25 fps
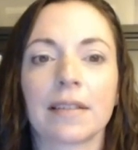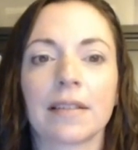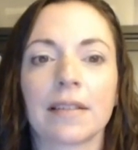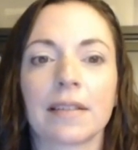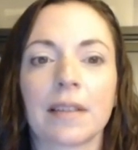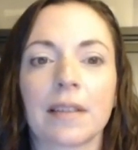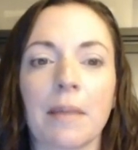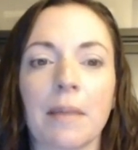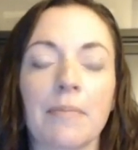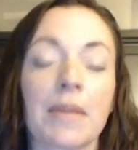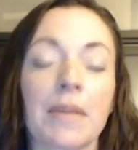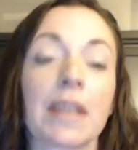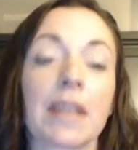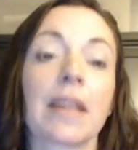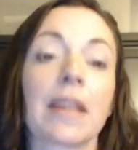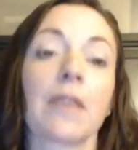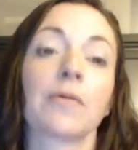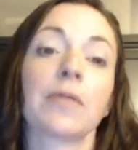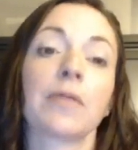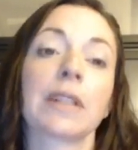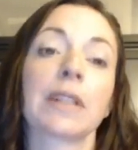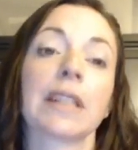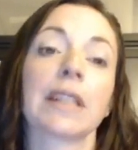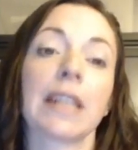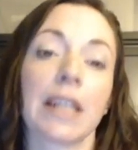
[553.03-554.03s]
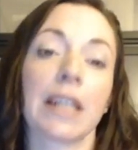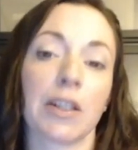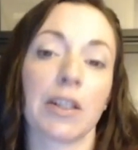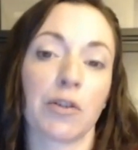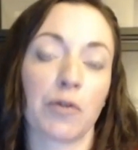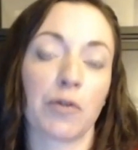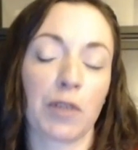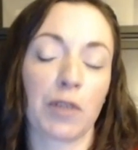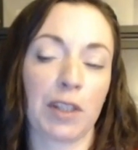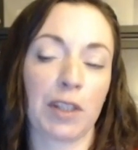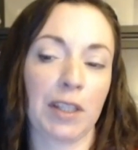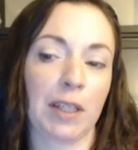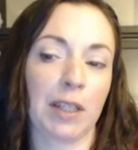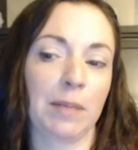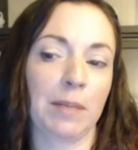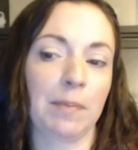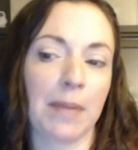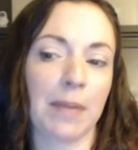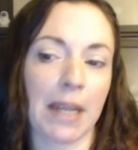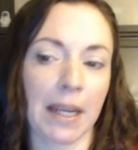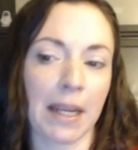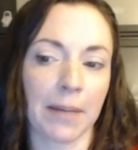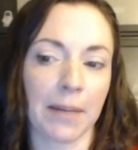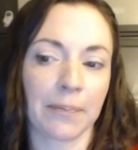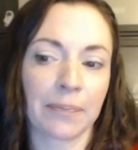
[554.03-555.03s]
something that really interested
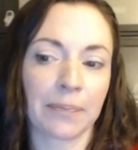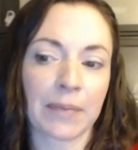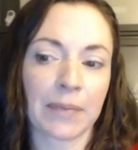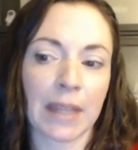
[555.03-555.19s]
me.